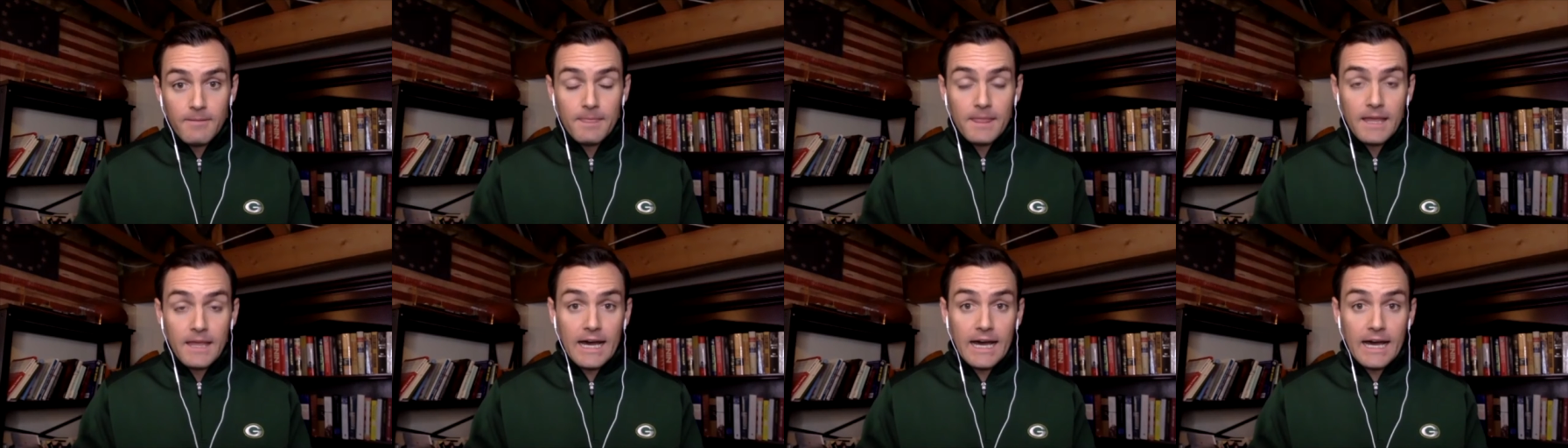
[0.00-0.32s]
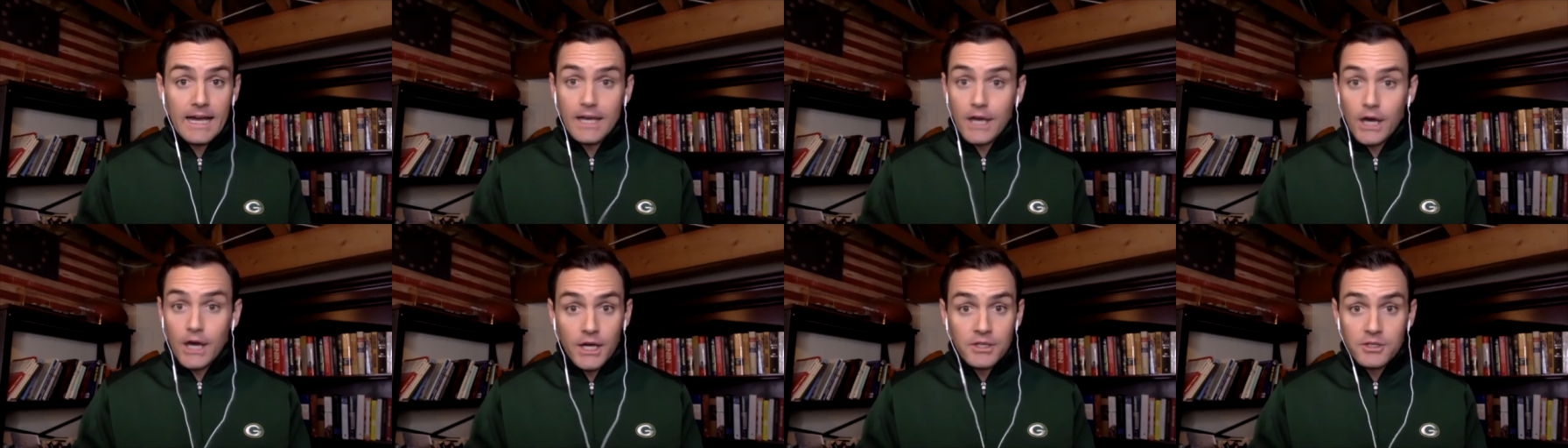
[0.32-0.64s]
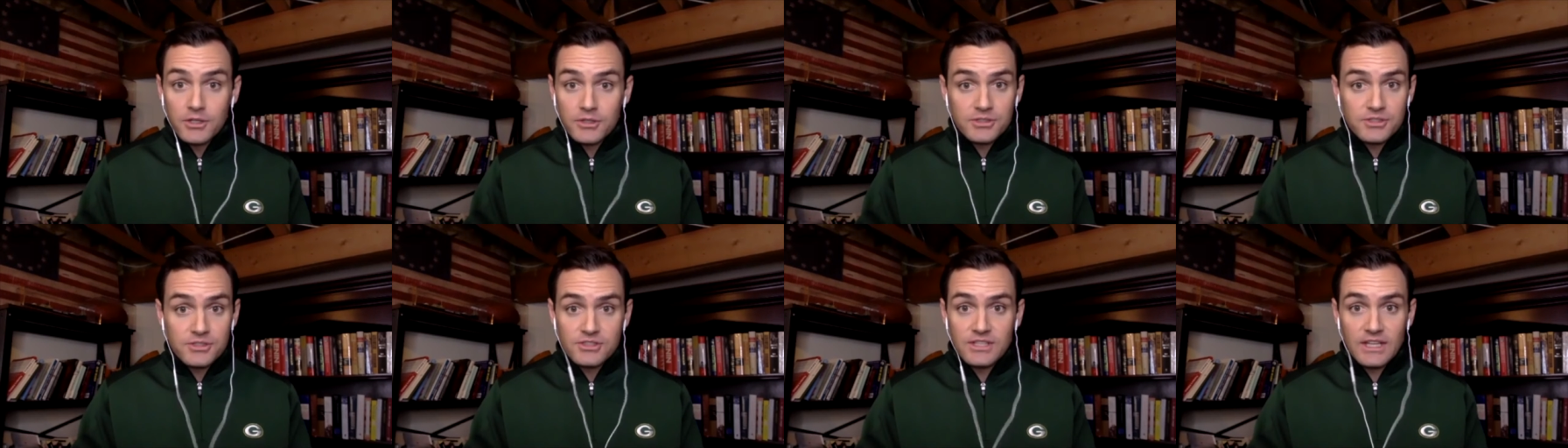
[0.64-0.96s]
I
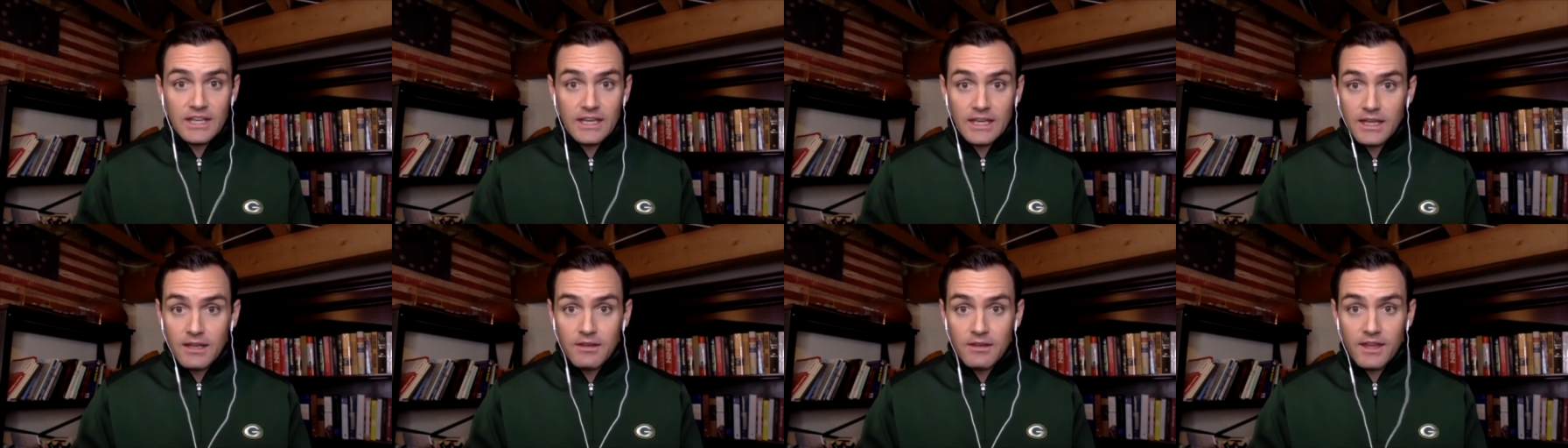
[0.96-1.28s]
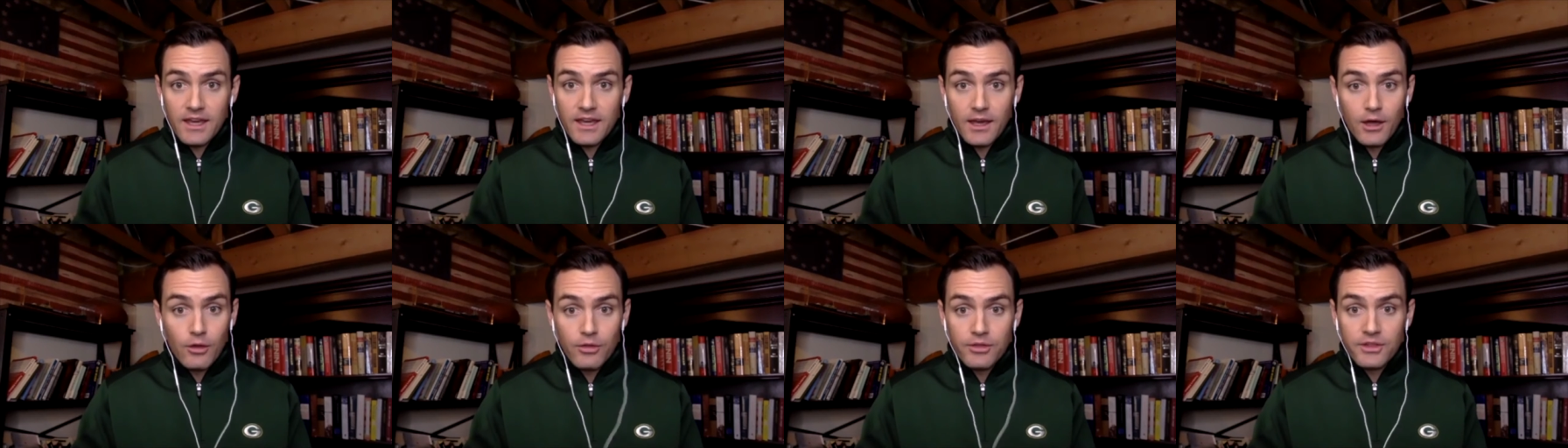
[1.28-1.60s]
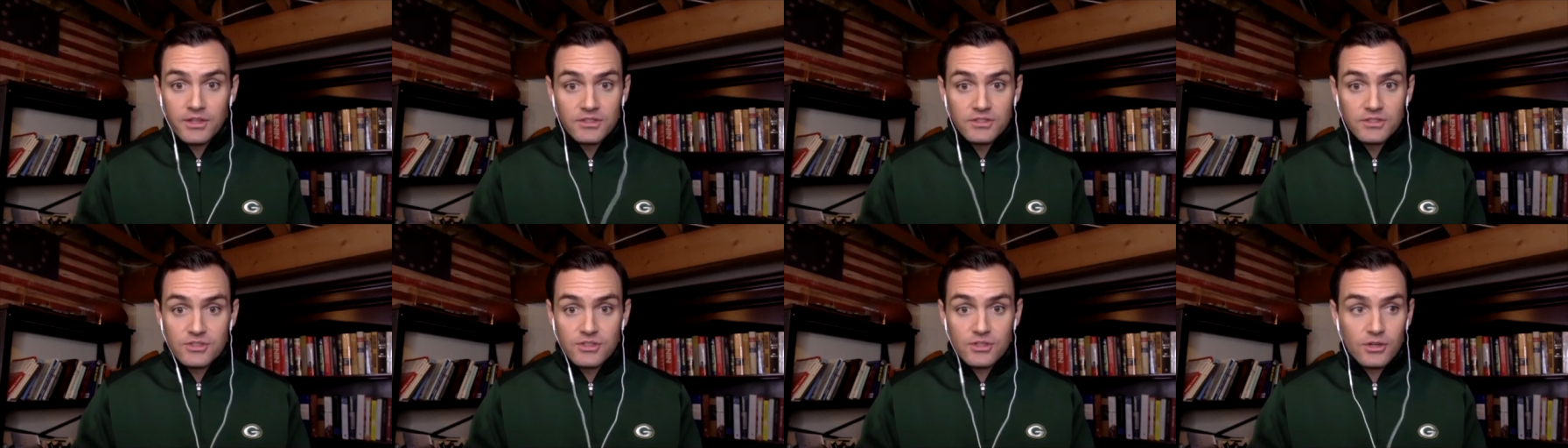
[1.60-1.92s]
understand the health
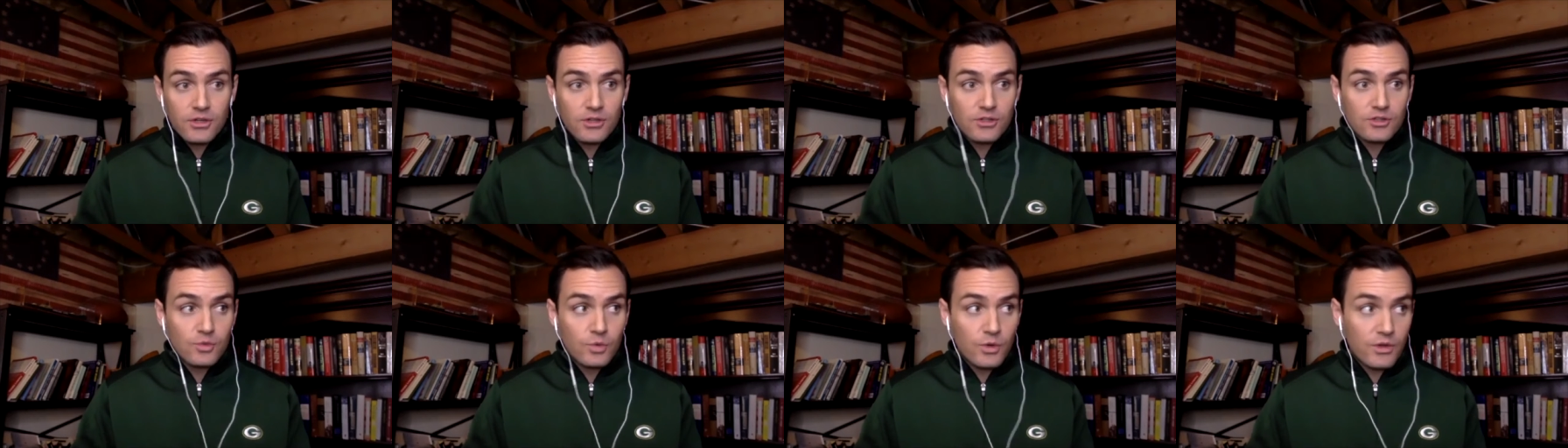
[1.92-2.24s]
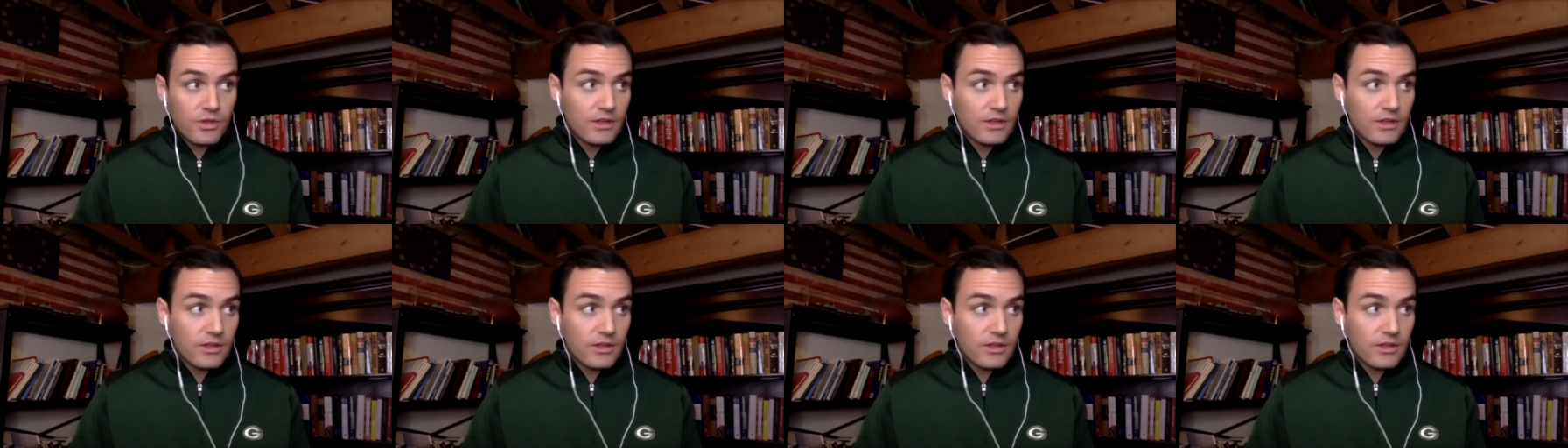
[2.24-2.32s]
concerns with